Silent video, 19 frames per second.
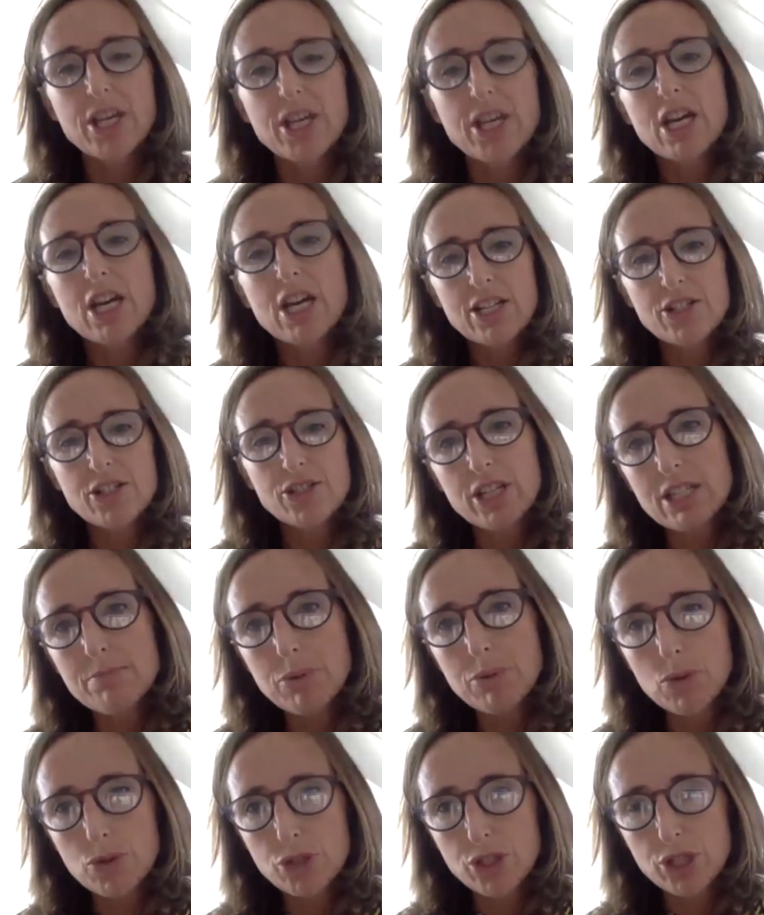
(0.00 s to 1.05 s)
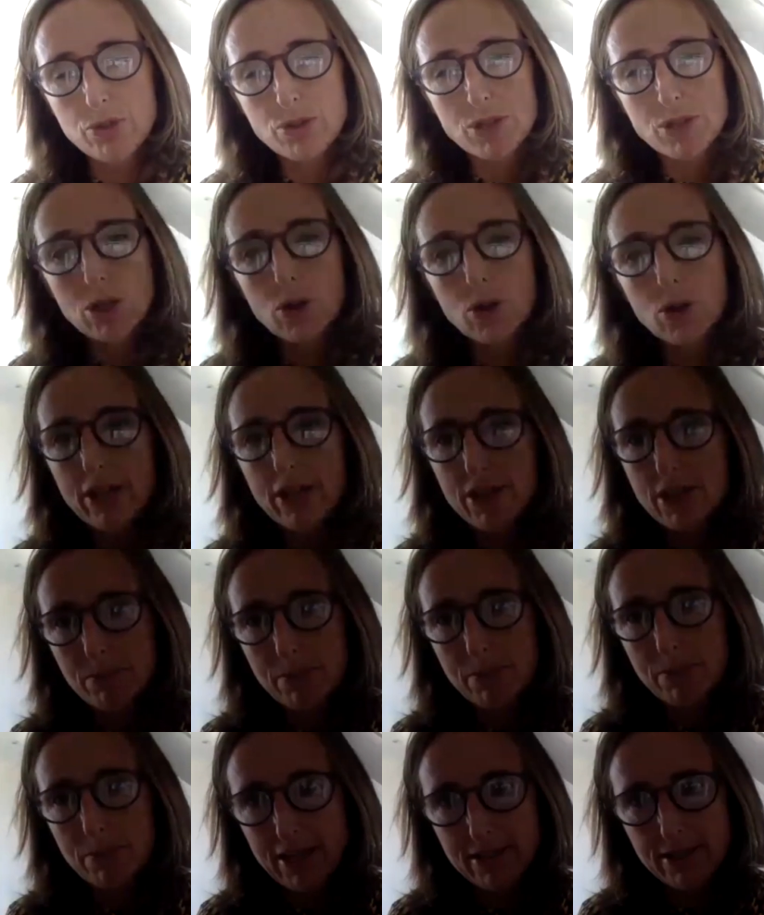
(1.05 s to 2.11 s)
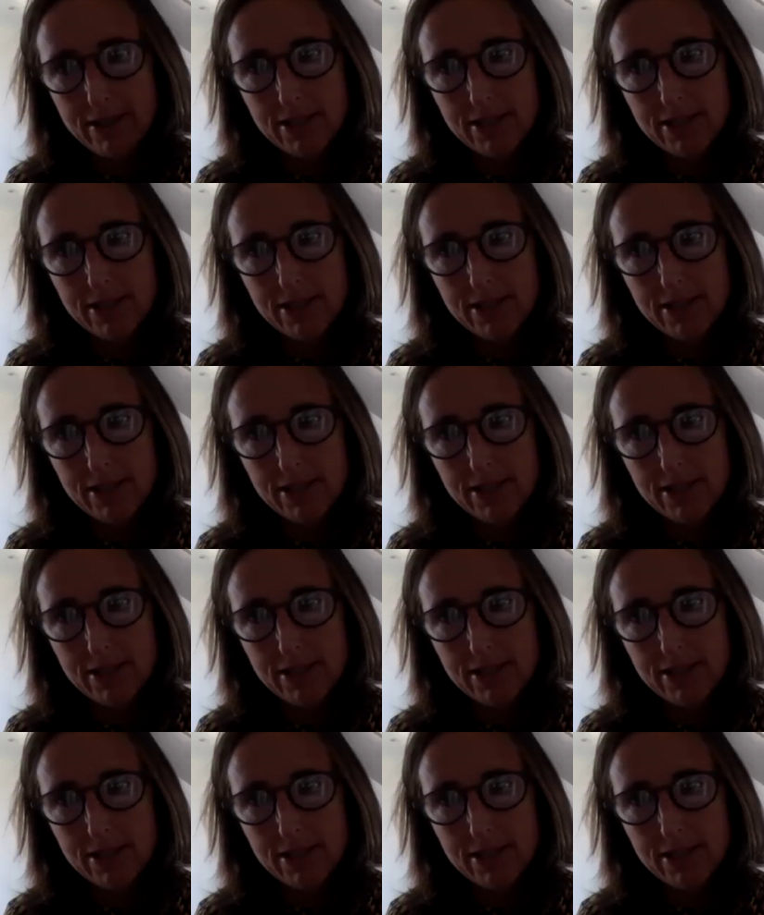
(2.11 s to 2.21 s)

It's important to use a lawyer that's based in